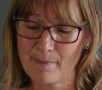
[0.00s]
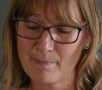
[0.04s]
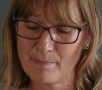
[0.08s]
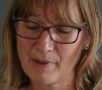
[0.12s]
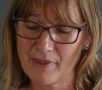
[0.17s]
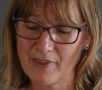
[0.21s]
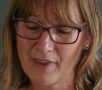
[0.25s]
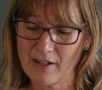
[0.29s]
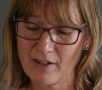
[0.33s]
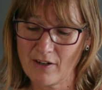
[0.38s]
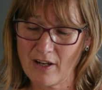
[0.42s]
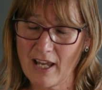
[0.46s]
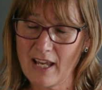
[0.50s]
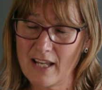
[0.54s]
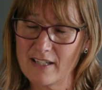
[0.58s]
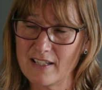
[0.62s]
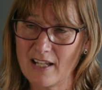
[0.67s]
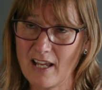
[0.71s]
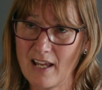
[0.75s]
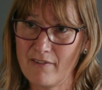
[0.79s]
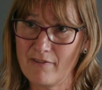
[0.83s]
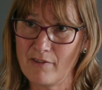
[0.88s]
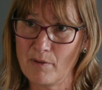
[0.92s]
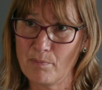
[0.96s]
but then I had
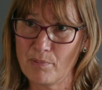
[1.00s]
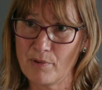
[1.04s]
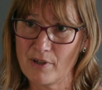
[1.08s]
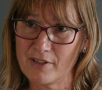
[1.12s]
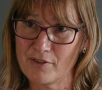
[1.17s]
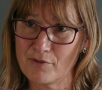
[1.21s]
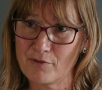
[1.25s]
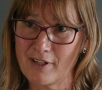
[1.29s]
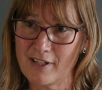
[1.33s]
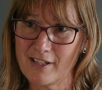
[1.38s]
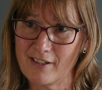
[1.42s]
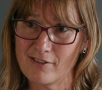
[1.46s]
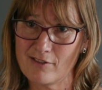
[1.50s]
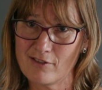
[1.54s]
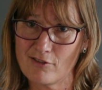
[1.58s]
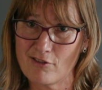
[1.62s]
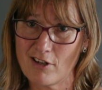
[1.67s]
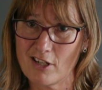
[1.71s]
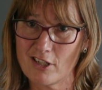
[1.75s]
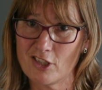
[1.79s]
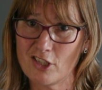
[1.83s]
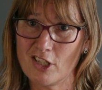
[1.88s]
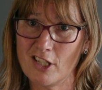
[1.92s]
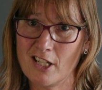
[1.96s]
to have a breast
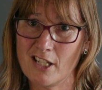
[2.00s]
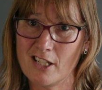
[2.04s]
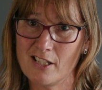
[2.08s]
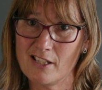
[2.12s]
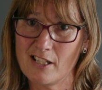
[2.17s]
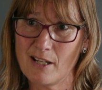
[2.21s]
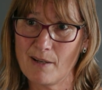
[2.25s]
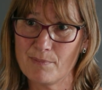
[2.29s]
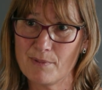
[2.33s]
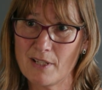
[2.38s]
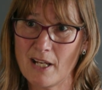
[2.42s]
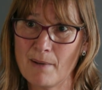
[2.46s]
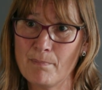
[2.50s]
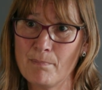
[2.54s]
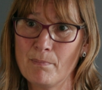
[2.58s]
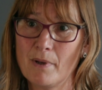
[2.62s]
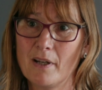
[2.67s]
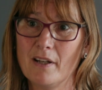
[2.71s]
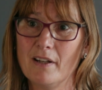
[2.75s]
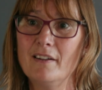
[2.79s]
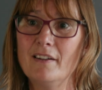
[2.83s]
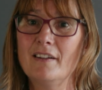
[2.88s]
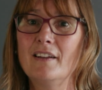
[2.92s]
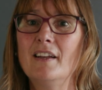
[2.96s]
reconstruction in
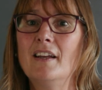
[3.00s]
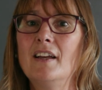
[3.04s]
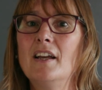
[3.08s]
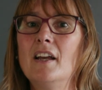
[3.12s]
September,